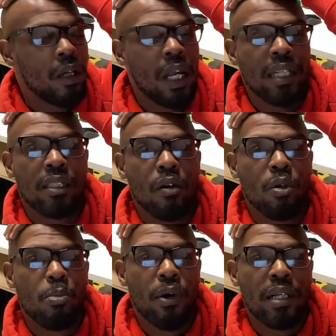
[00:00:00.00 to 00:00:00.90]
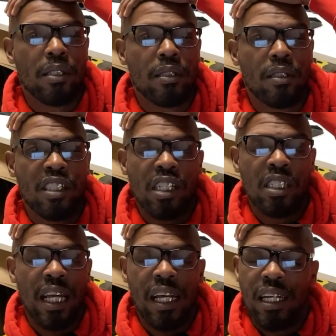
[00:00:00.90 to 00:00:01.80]
That's so depressing.
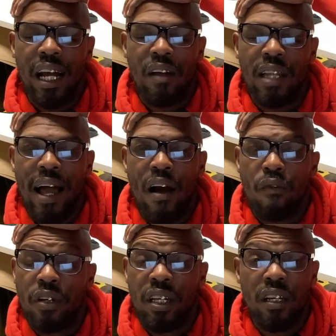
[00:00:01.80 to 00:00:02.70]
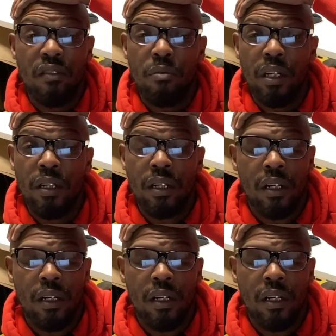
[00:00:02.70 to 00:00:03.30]
Just saying it out loud. Forgive me.